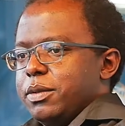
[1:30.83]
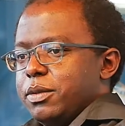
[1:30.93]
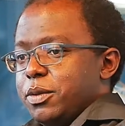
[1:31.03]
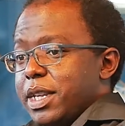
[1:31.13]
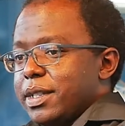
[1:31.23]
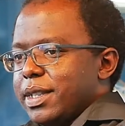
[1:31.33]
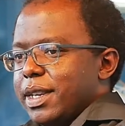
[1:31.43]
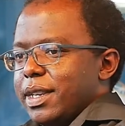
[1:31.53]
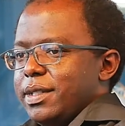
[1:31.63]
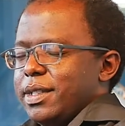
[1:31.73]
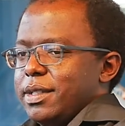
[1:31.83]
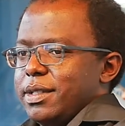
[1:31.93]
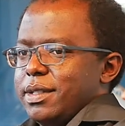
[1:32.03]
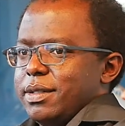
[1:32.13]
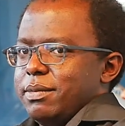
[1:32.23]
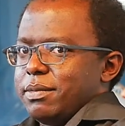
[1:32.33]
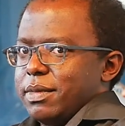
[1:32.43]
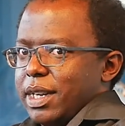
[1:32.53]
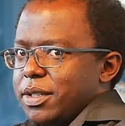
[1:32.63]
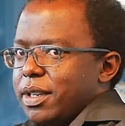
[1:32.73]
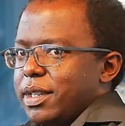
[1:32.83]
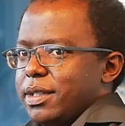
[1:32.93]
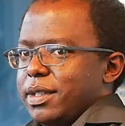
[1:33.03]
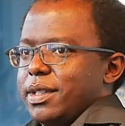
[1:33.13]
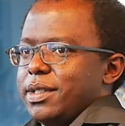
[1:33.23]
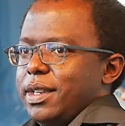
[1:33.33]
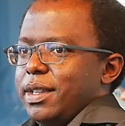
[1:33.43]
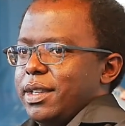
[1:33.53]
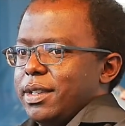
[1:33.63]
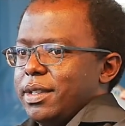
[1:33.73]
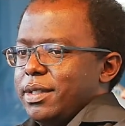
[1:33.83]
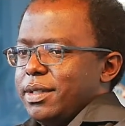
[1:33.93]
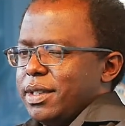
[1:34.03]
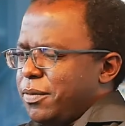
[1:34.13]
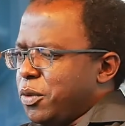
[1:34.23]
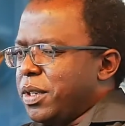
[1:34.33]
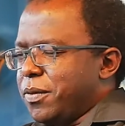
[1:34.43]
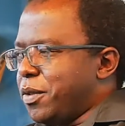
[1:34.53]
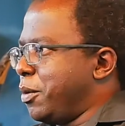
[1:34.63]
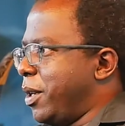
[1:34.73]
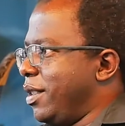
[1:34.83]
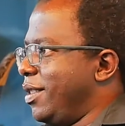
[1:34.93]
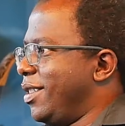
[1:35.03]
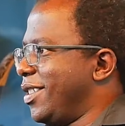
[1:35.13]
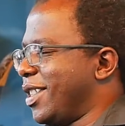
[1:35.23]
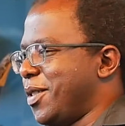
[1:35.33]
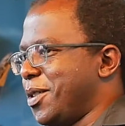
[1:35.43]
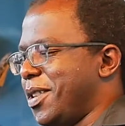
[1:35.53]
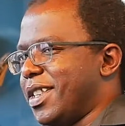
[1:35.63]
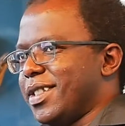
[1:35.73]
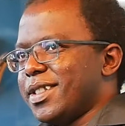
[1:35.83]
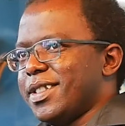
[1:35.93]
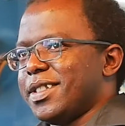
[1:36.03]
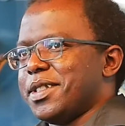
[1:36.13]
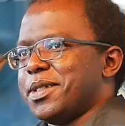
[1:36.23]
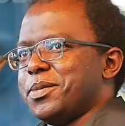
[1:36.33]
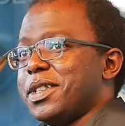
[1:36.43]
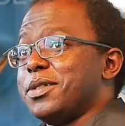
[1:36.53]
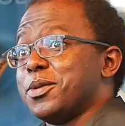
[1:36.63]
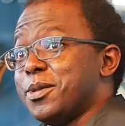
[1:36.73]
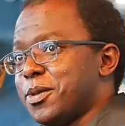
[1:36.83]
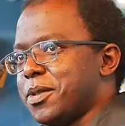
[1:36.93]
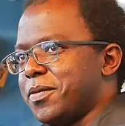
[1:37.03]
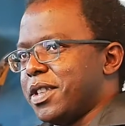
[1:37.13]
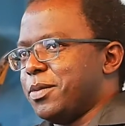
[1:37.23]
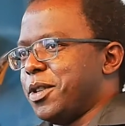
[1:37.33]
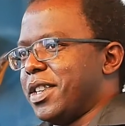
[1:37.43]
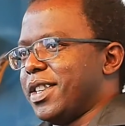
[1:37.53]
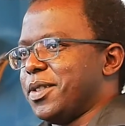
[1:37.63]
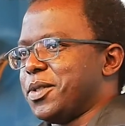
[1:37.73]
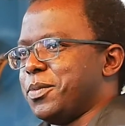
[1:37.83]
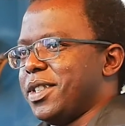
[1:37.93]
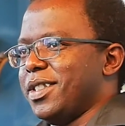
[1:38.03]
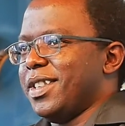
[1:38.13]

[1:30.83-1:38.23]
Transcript: Today's guest is actually, incidentally, I've known him for a while, several years. He's also a VMware customer.